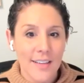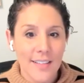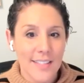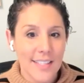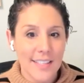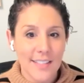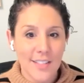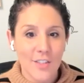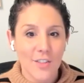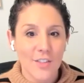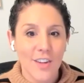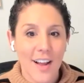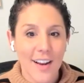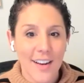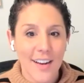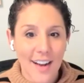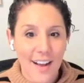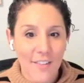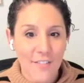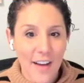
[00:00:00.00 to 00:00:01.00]
Because there's not
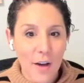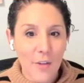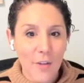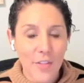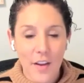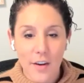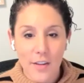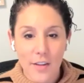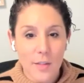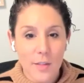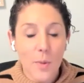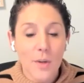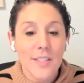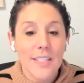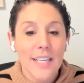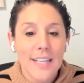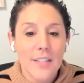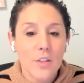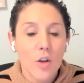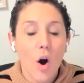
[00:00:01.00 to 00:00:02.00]
enough out there. It's
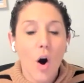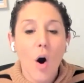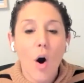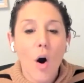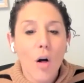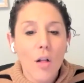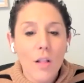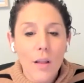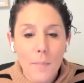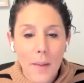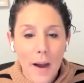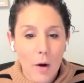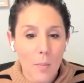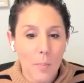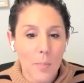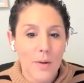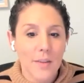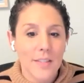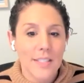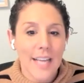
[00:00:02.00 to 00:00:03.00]
prote- It's all
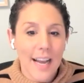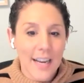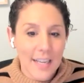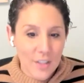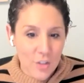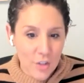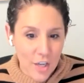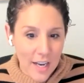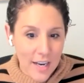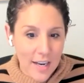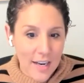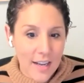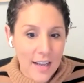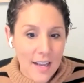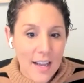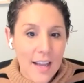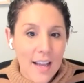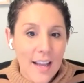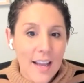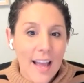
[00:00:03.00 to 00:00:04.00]
about protection.
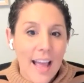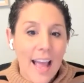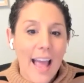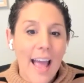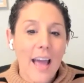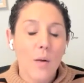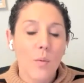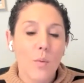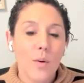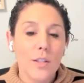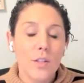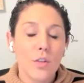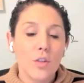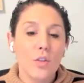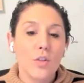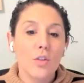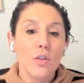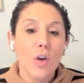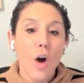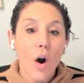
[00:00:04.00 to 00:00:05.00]
And what's
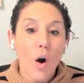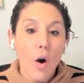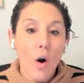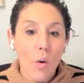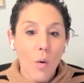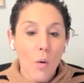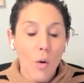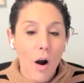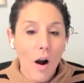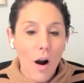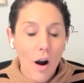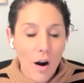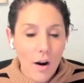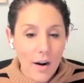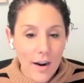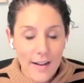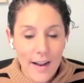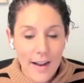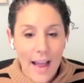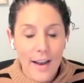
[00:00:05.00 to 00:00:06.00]
so
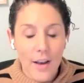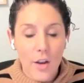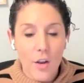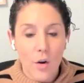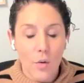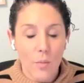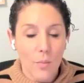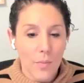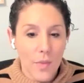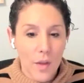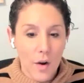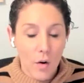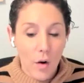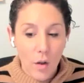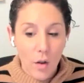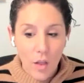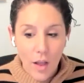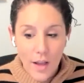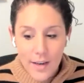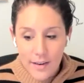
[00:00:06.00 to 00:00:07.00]
hard, and, and, you know, there are
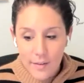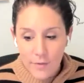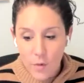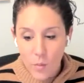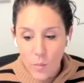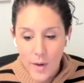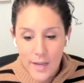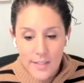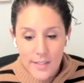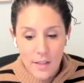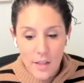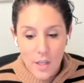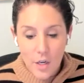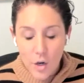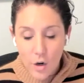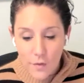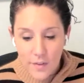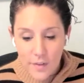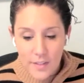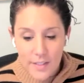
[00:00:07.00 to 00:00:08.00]
a lot of different ways in the
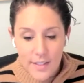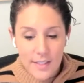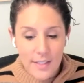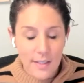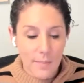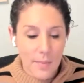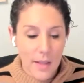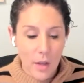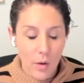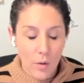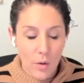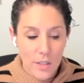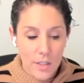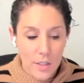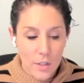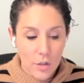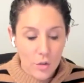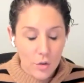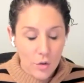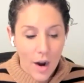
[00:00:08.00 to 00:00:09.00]
nervous system that you could
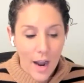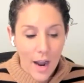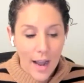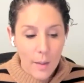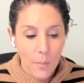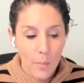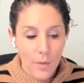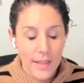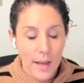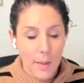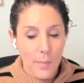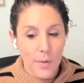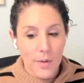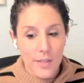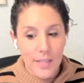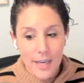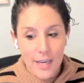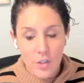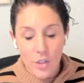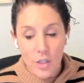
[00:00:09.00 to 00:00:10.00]
describe what that
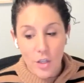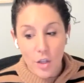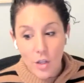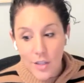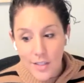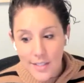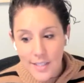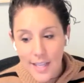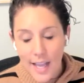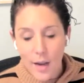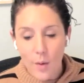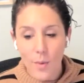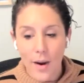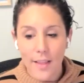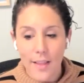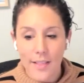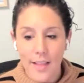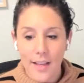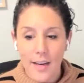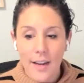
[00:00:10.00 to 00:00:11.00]
protection looks like,
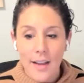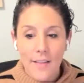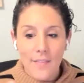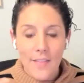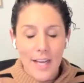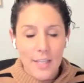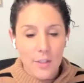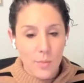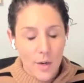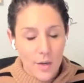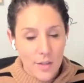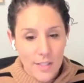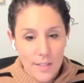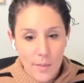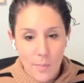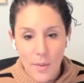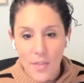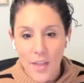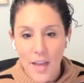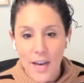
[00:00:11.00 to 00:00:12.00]
right? That that's when our
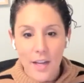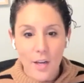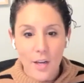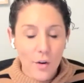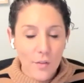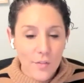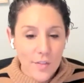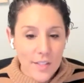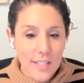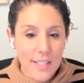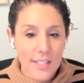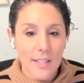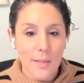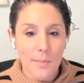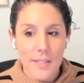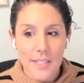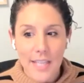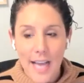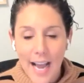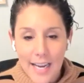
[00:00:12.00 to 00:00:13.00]
sympathetic nervous
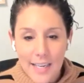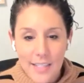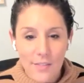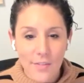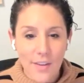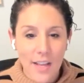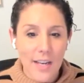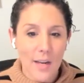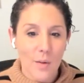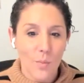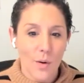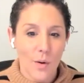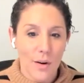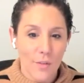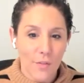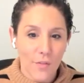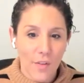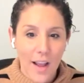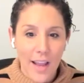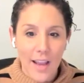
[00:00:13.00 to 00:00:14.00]
system is activated. We're in
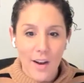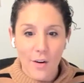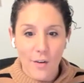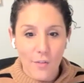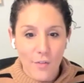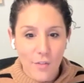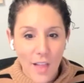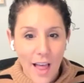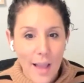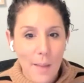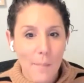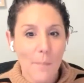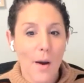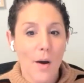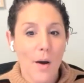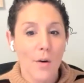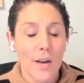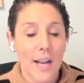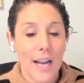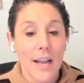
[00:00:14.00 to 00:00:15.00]
fight or flight
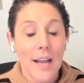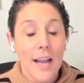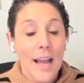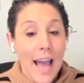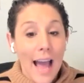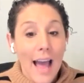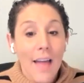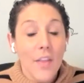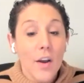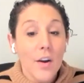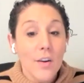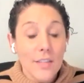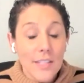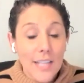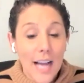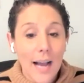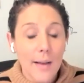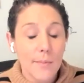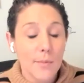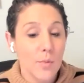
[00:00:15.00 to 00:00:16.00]
mode. And, and there are
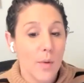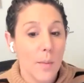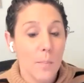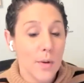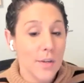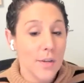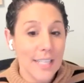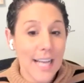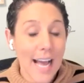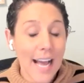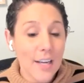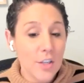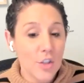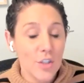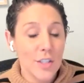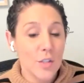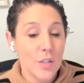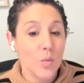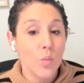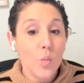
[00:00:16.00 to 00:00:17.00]
times when
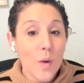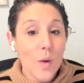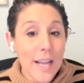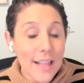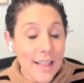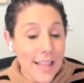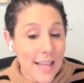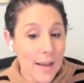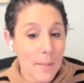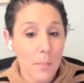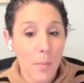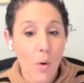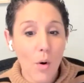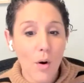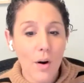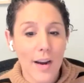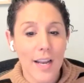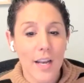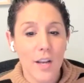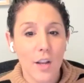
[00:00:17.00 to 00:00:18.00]
protection is really
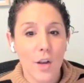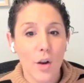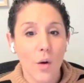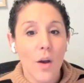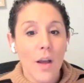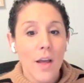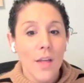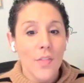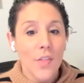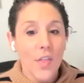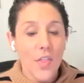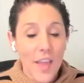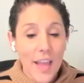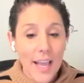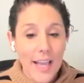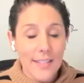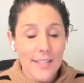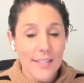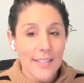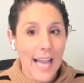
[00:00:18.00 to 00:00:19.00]
important. You know, the
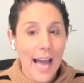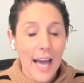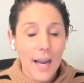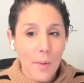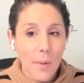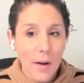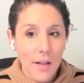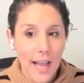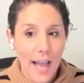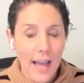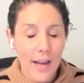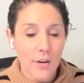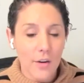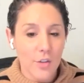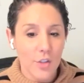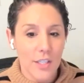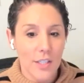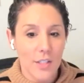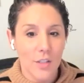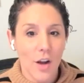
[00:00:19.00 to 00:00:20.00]
thing is, catabolic
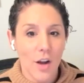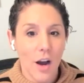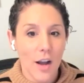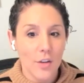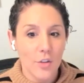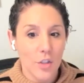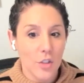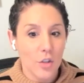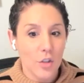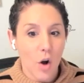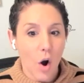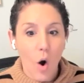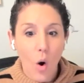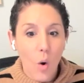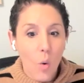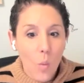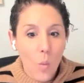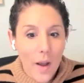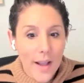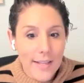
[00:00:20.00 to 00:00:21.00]
energy is not just
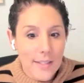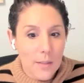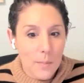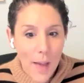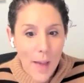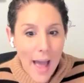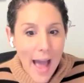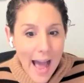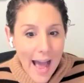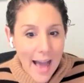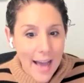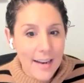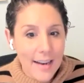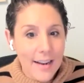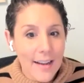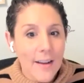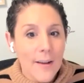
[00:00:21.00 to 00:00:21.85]
always bad.